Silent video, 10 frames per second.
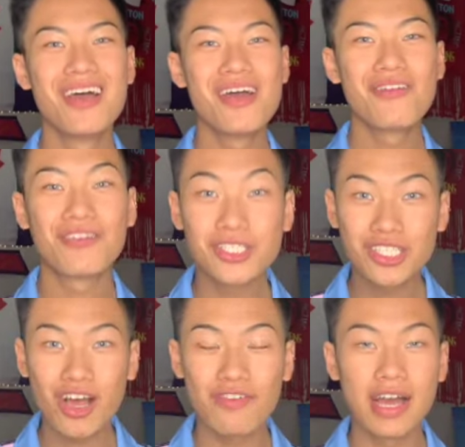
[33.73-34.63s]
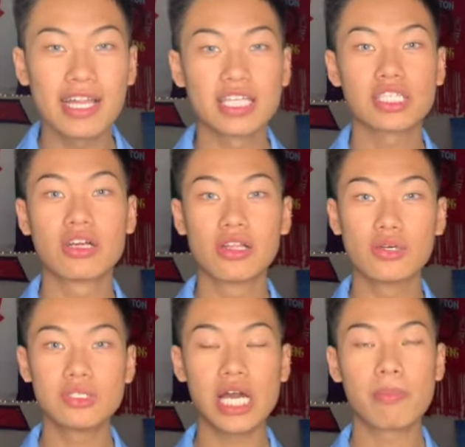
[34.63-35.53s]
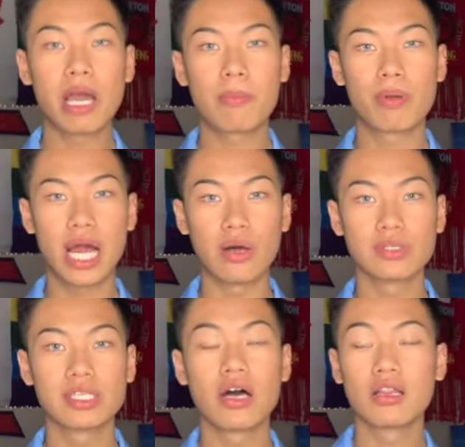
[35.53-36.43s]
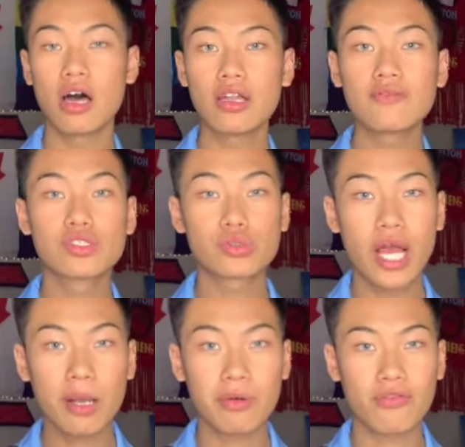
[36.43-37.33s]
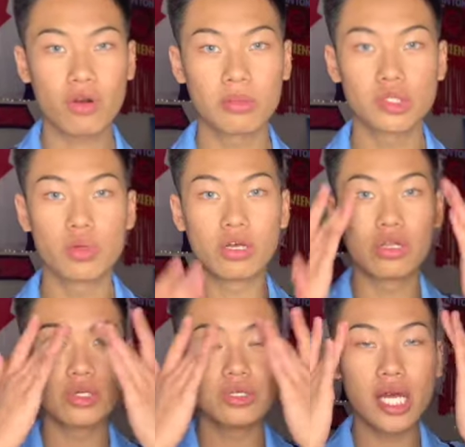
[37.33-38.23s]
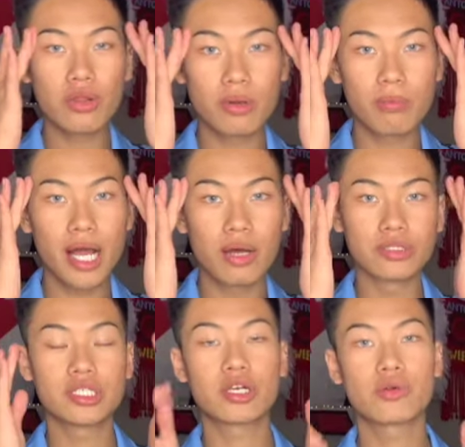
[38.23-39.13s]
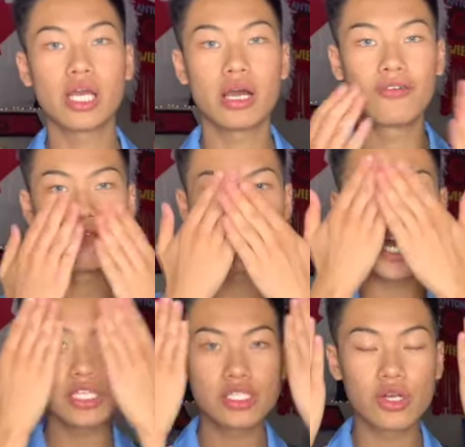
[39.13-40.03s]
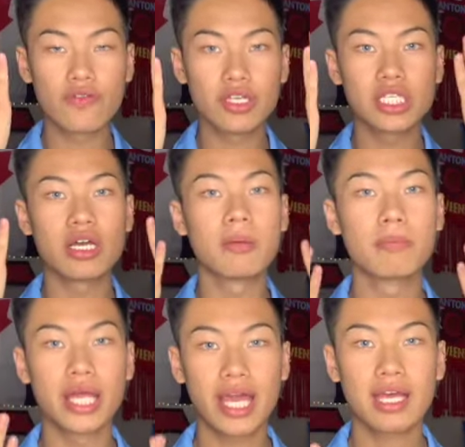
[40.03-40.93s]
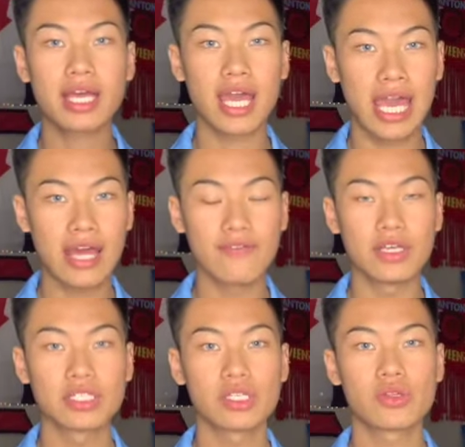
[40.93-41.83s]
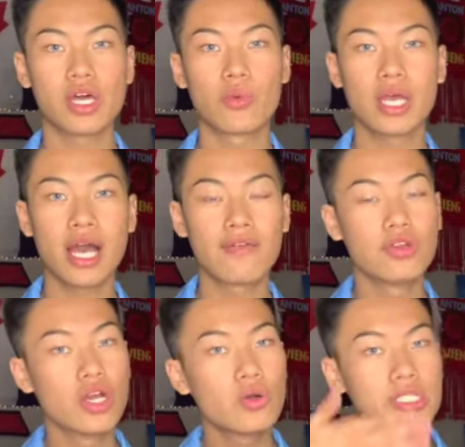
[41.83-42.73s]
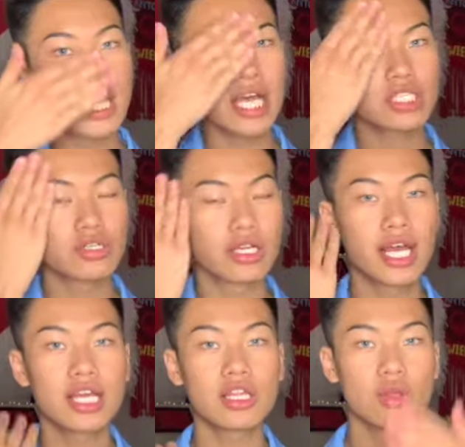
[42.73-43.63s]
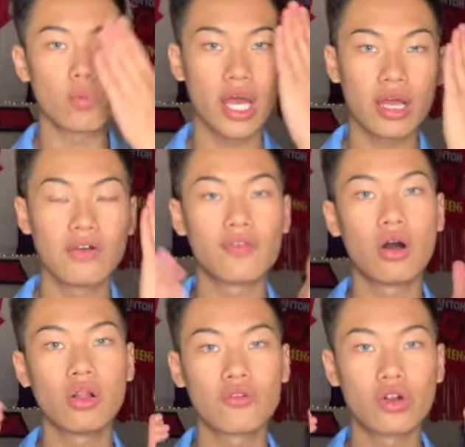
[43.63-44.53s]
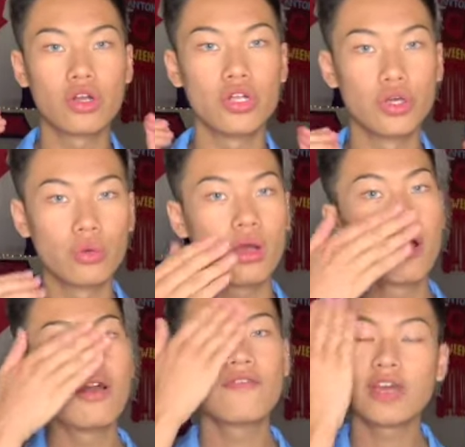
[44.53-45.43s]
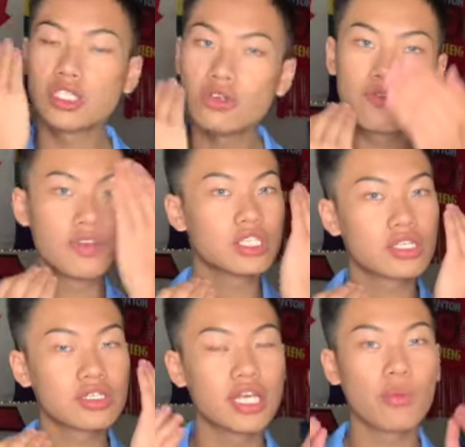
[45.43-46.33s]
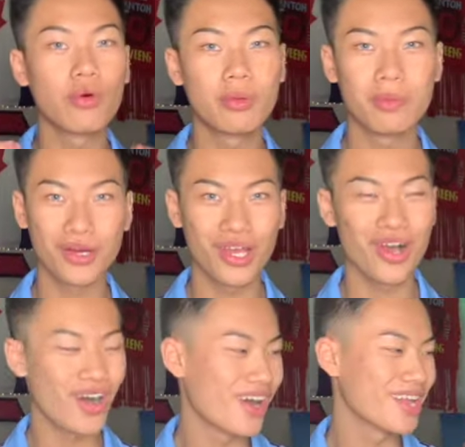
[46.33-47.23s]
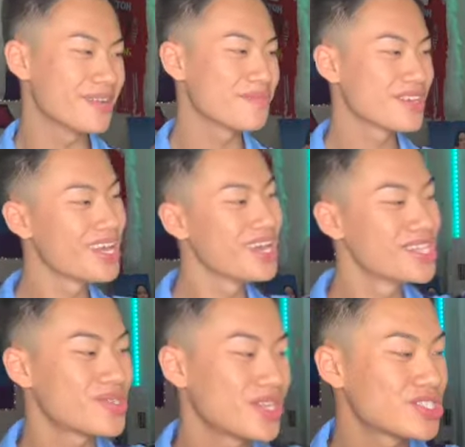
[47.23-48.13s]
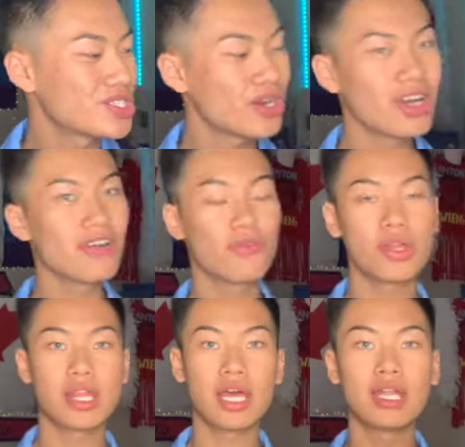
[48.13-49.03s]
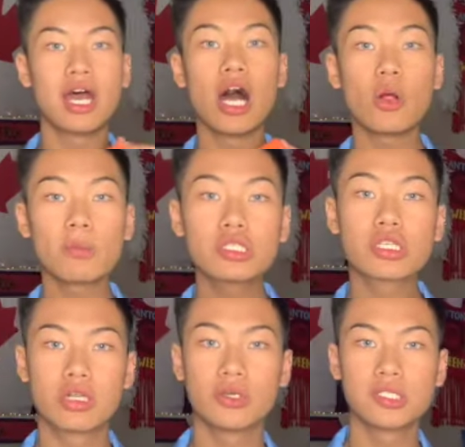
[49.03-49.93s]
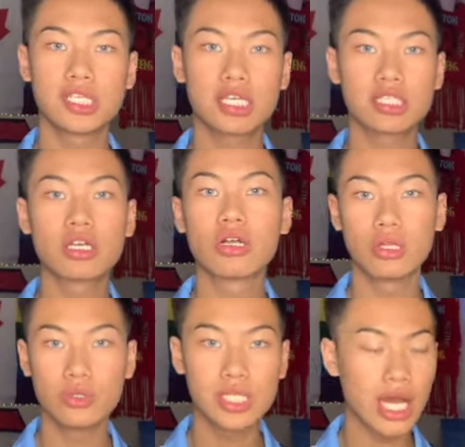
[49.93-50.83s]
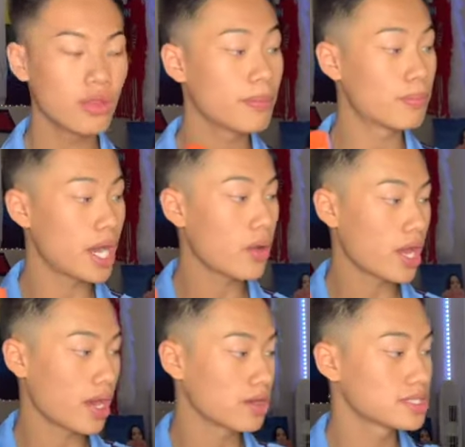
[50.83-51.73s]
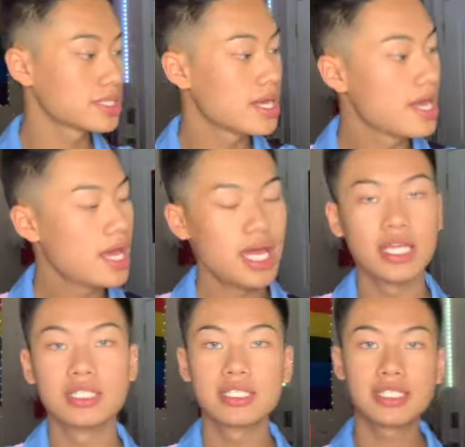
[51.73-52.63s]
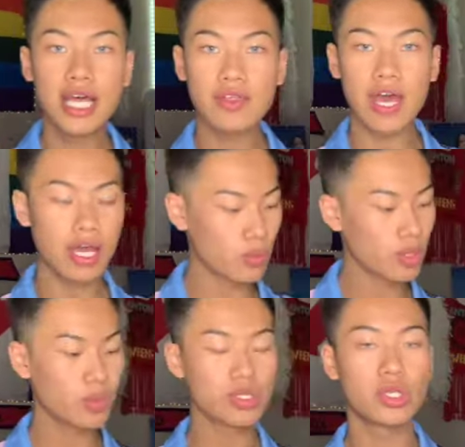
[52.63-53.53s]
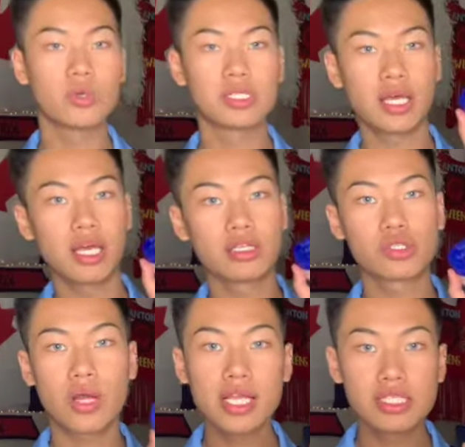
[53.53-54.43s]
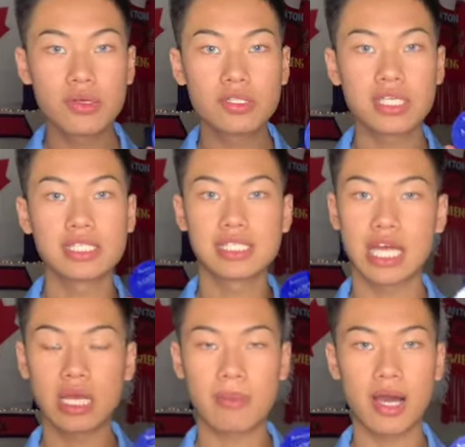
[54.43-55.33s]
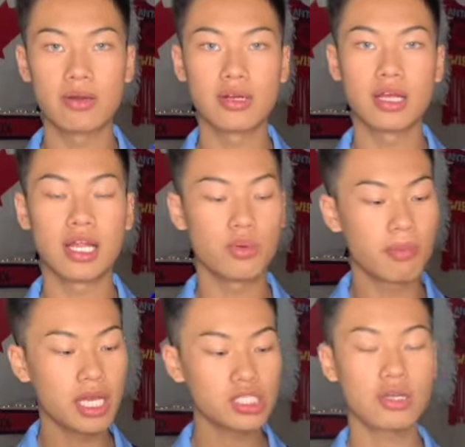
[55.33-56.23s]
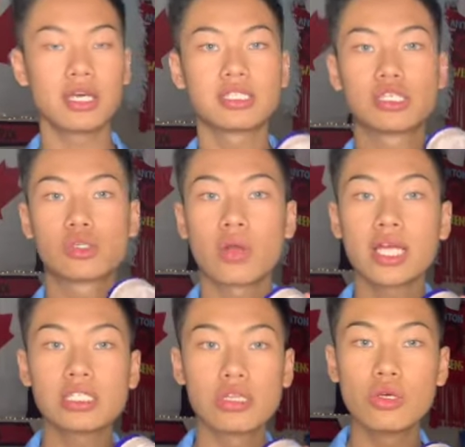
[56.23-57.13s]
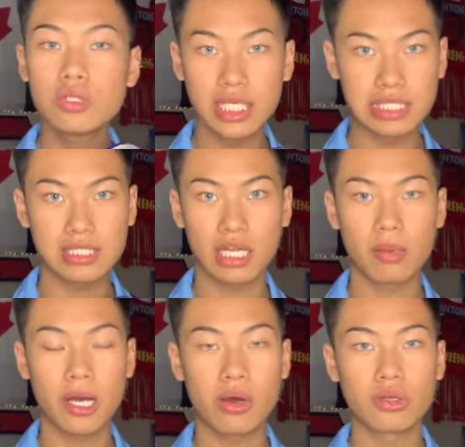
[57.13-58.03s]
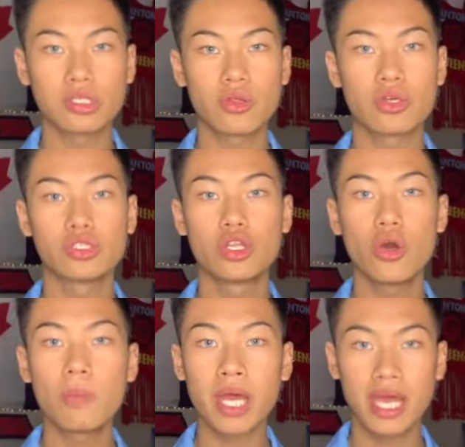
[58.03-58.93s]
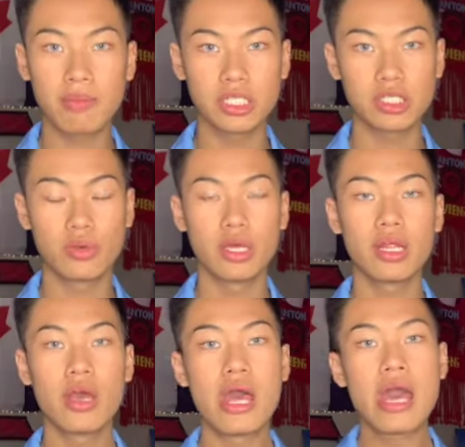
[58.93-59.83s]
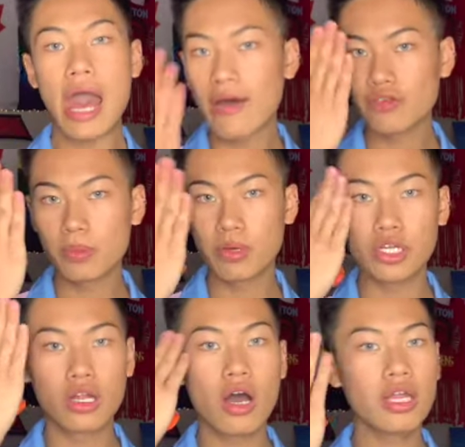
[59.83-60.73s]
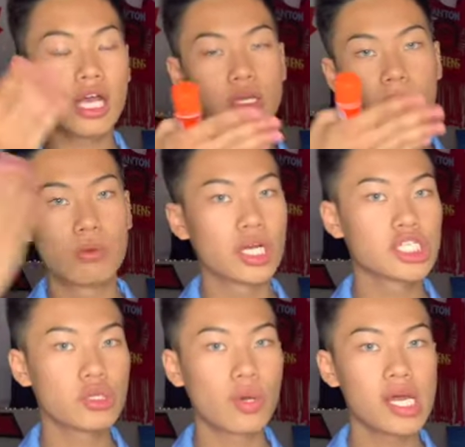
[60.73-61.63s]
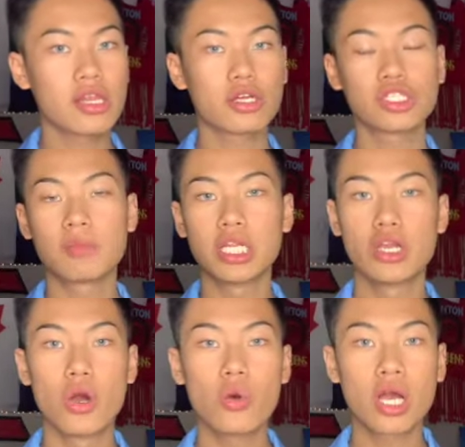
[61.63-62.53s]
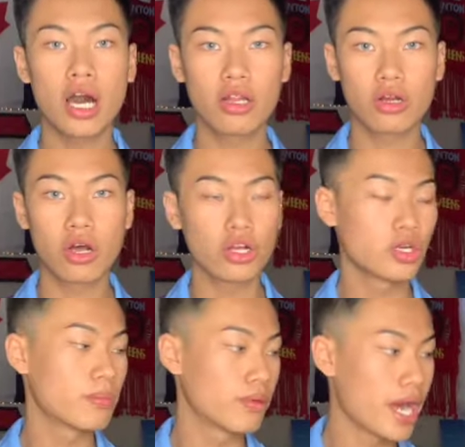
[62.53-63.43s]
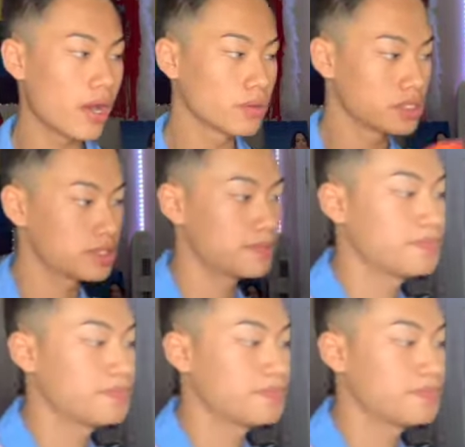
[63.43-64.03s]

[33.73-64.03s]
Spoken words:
First off, I like to glue down my brows. A lot of drag performers will glue down their brows to create a flat surface and a blank canvas so that we have no texture getting in the way of all of our new facial features that we'll be putting on. So I start off with an Elmer's glue stick to glue down the brow hairs. And to set that, we will use a translucent setting powder. And we make sure it's a translucent setting powder so there's no pigment to it. After you put it on and you brush it away, there should be no color on your brows.